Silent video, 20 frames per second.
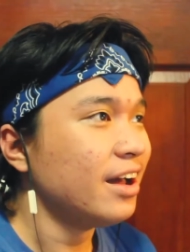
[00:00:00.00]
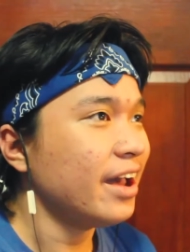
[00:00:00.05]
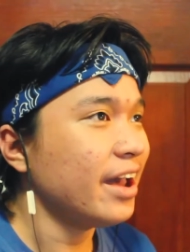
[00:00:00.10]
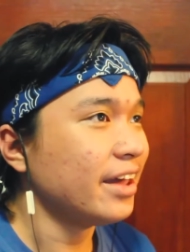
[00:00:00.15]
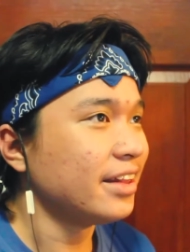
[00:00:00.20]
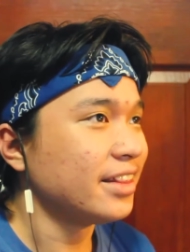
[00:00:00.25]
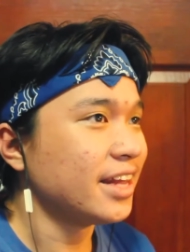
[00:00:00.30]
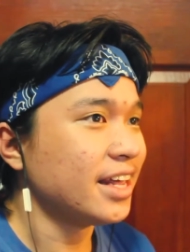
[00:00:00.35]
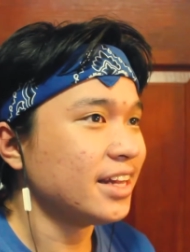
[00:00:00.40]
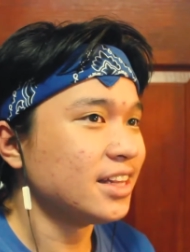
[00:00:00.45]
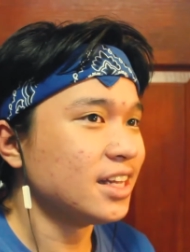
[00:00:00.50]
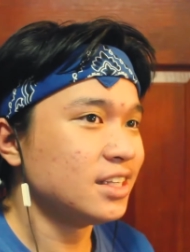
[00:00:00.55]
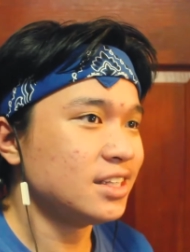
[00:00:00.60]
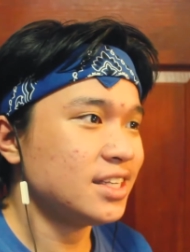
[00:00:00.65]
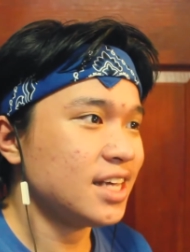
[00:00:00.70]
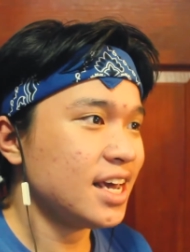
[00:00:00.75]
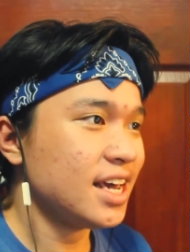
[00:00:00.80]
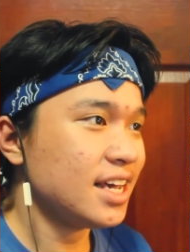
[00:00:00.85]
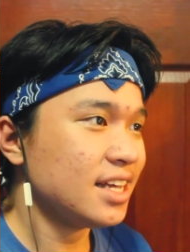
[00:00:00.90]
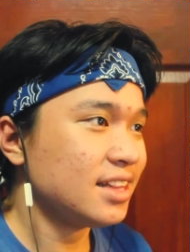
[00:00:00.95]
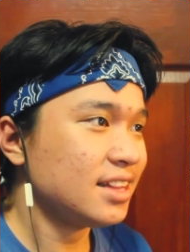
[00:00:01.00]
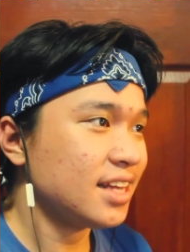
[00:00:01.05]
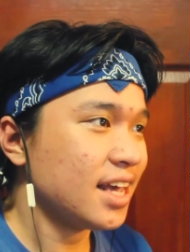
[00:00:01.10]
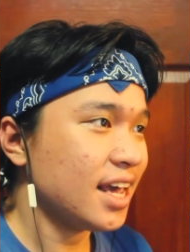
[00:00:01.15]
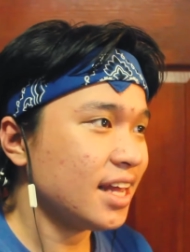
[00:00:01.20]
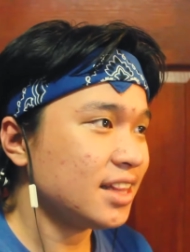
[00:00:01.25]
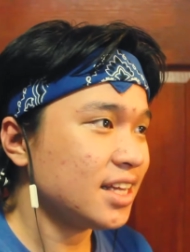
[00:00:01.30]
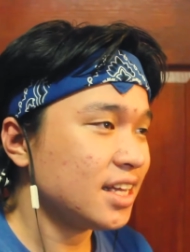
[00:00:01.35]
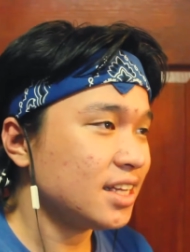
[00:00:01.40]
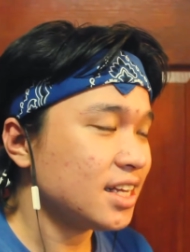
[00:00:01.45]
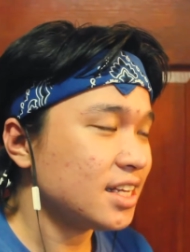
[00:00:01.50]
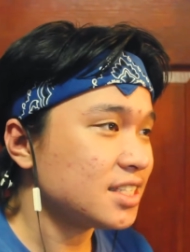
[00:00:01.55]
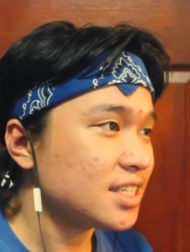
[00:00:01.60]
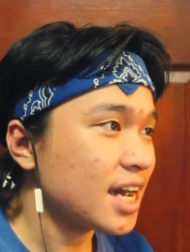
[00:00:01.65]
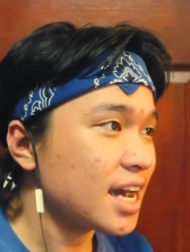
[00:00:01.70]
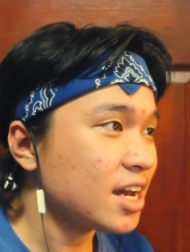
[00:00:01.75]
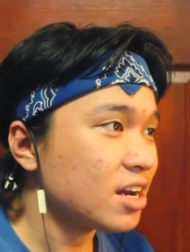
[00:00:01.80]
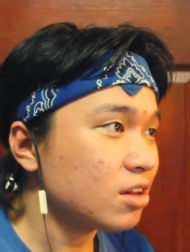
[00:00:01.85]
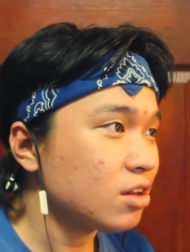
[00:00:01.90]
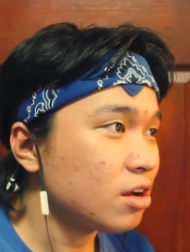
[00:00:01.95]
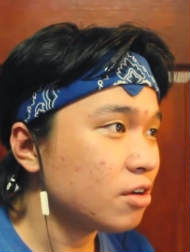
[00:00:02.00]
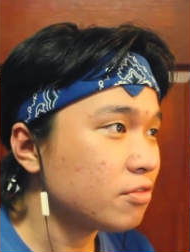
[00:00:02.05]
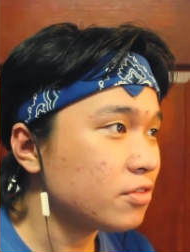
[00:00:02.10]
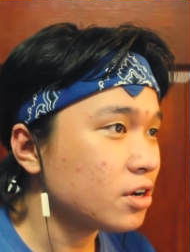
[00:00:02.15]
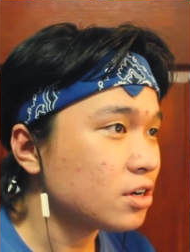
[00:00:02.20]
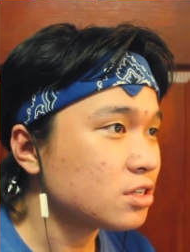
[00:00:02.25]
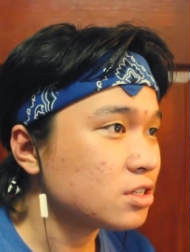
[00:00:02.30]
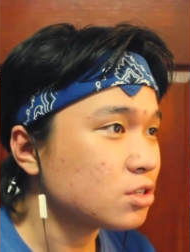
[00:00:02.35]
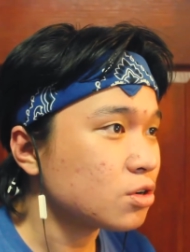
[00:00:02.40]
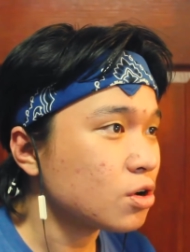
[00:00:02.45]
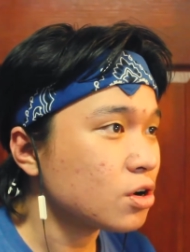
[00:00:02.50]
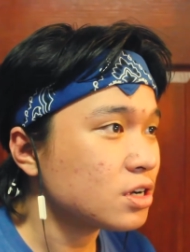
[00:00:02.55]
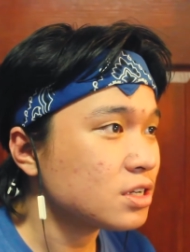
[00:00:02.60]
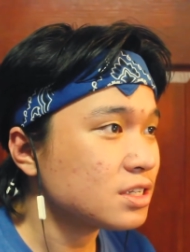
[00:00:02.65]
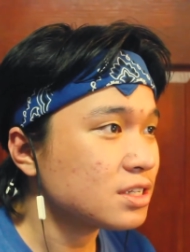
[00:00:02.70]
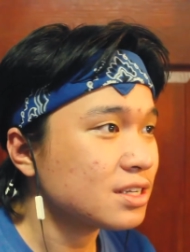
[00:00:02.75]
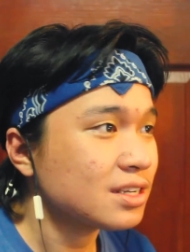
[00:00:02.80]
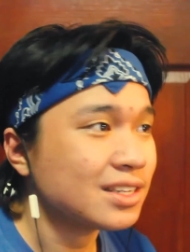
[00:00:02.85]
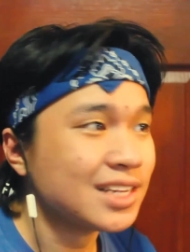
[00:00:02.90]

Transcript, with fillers: and then the date and then the title of your source